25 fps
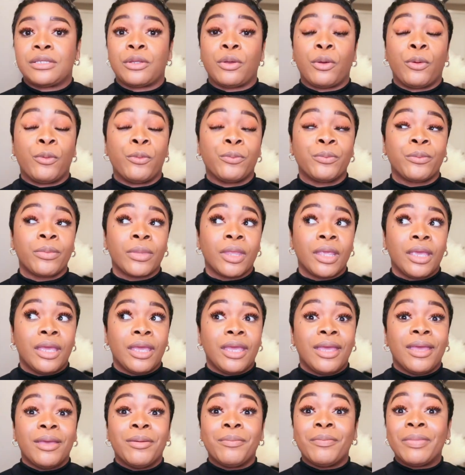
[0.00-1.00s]
So
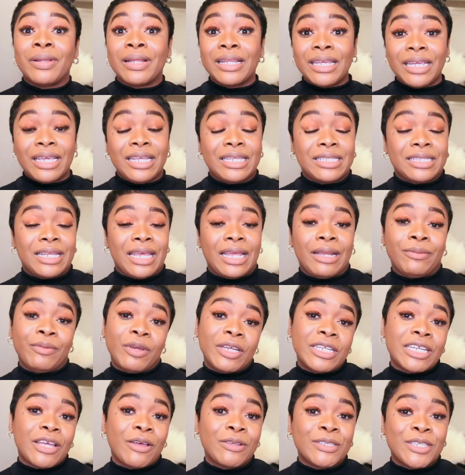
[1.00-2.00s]
please, like,
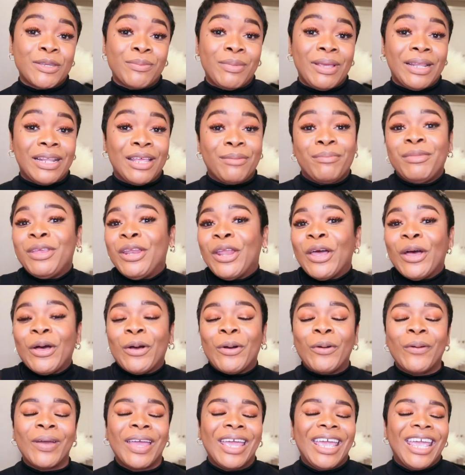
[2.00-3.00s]
reach out to me, let me
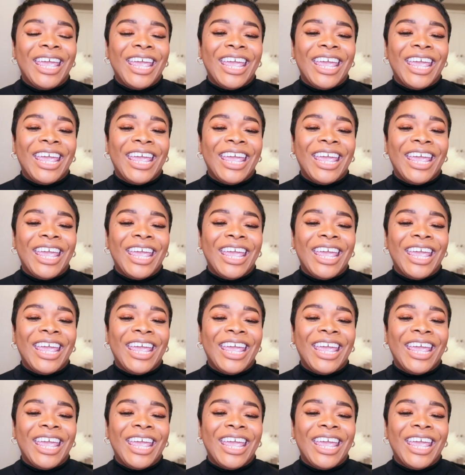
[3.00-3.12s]
know.